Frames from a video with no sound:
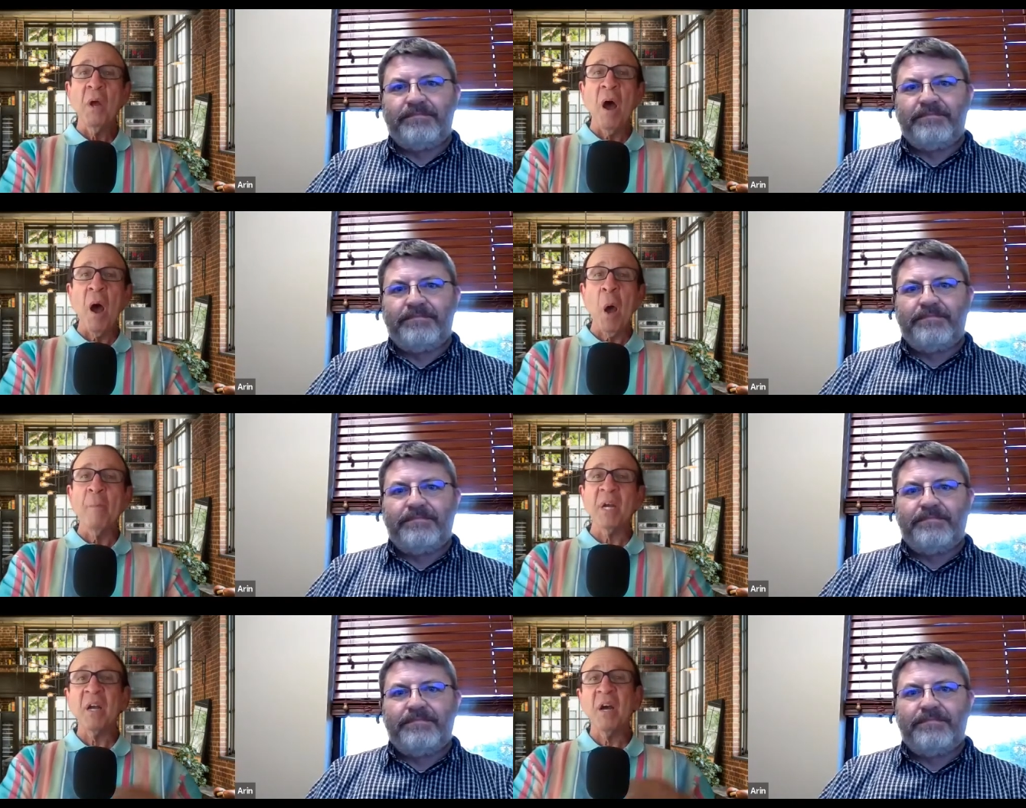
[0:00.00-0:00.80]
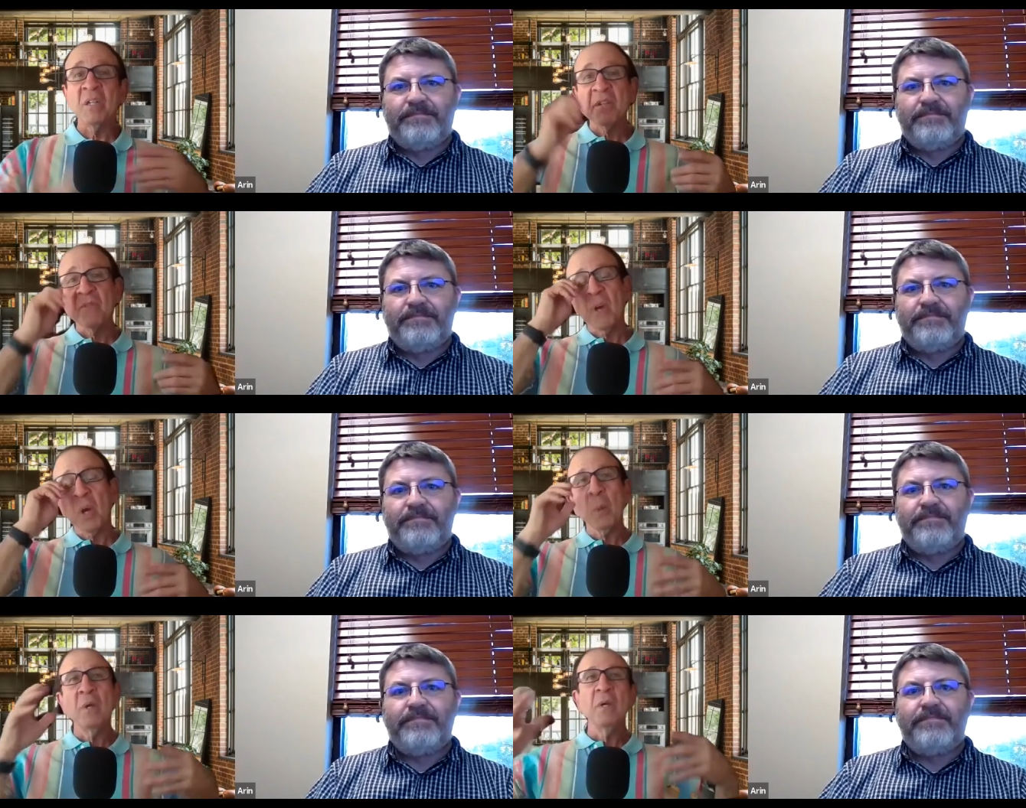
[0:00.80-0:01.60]
Speaker 1: Uh, because of the
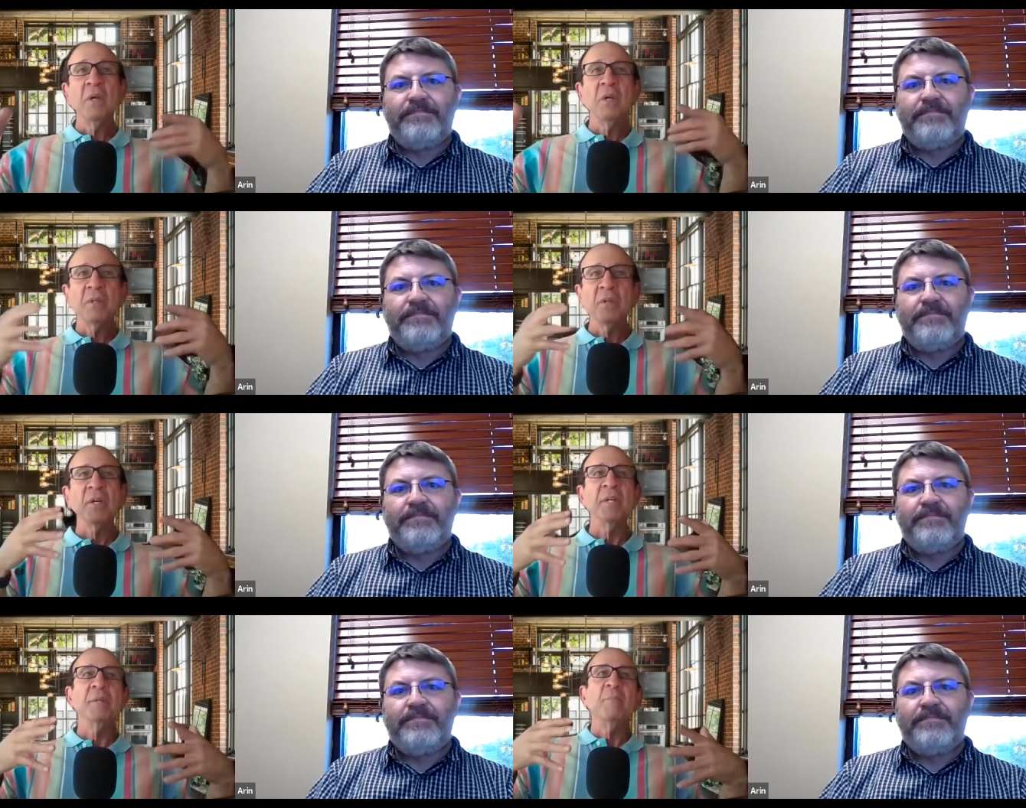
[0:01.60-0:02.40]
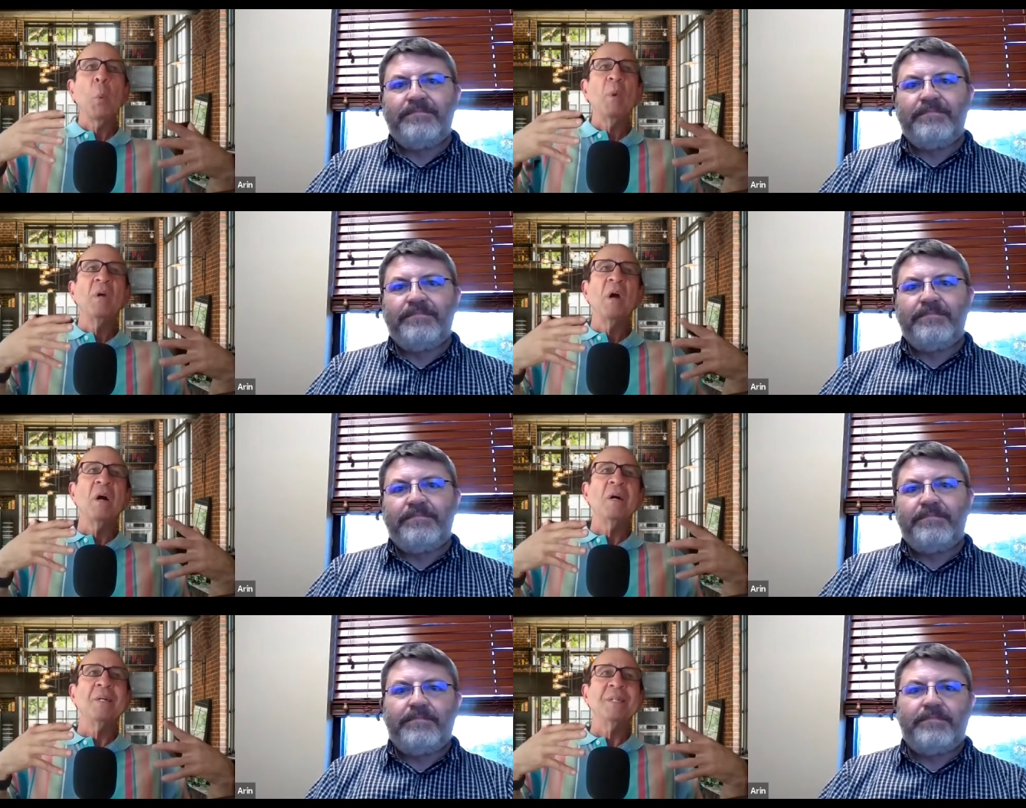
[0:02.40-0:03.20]
the
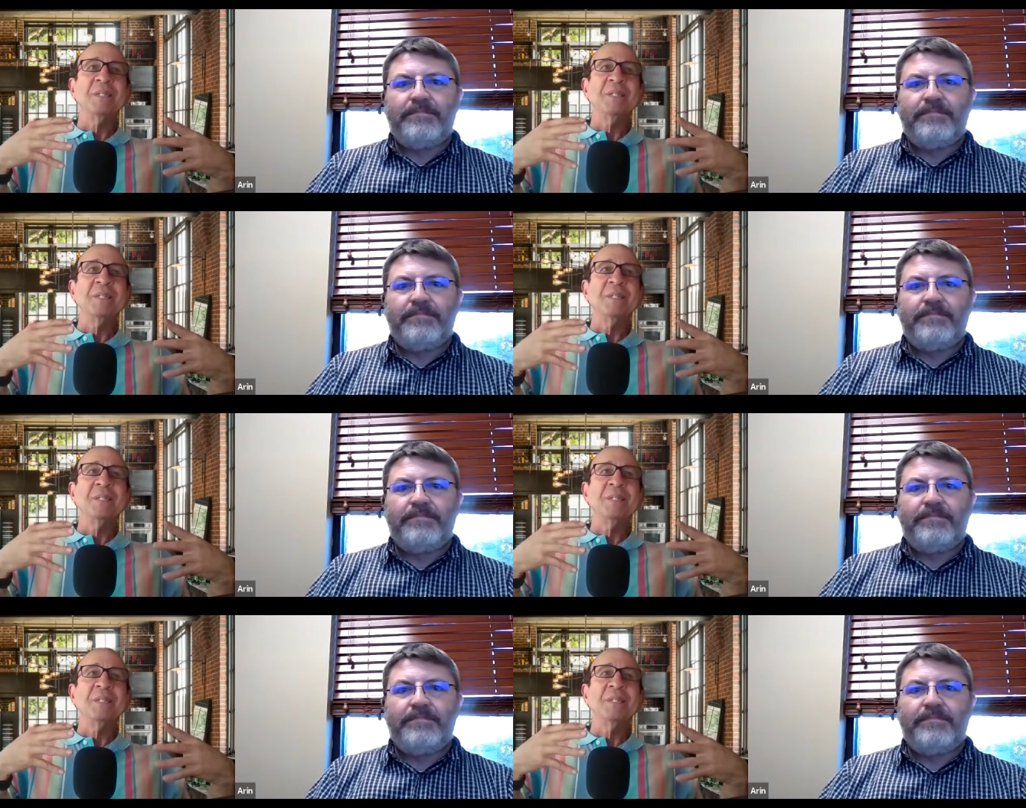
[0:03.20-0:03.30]
uh,